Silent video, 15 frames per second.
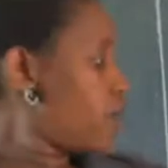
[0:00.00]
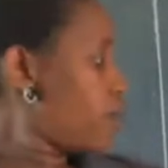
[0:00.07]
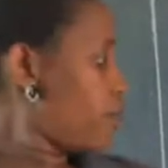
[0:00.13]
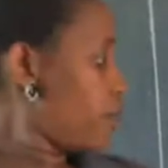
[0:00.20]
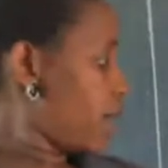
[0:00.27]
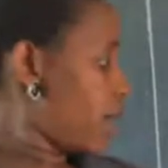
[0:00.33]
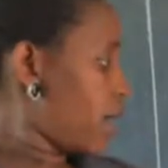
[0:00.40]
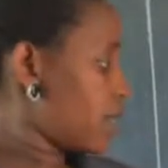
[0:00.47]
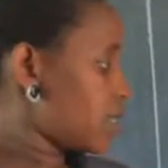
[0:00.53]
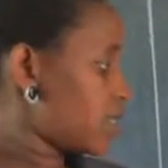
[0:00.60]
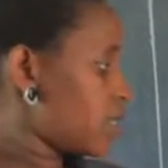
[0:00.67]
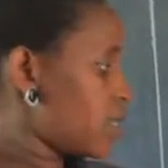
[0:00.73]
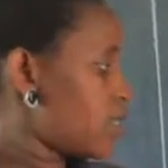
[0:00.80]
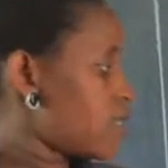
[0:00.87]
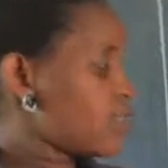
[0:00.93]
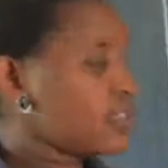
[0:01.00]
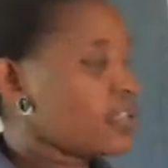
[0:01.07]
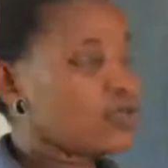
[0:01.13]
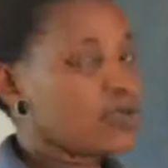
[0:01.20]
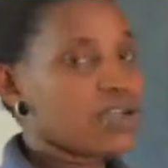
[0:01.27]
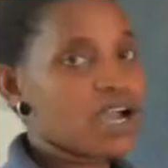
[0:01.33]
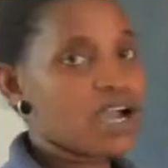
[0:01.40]
pairs.
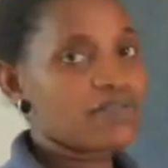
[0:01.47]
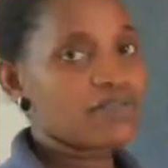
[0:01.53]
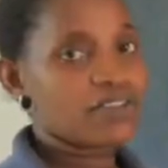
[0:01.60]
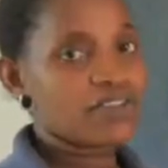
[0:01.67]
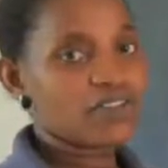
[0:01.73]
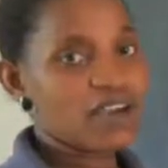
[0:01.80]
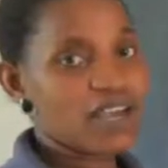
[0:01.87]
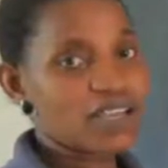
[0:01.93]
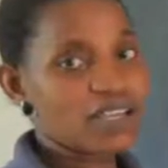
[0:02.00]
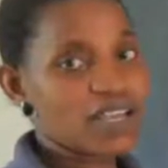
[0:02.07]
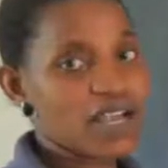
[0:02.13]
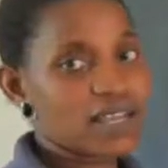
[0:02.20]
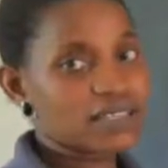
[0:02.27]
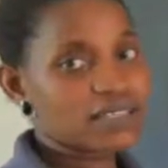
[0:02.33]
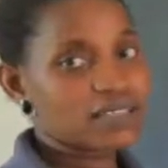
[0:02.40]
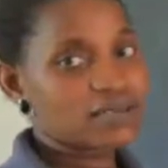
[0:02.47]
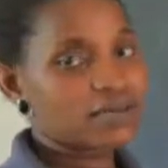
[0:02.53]
Then we have dividers.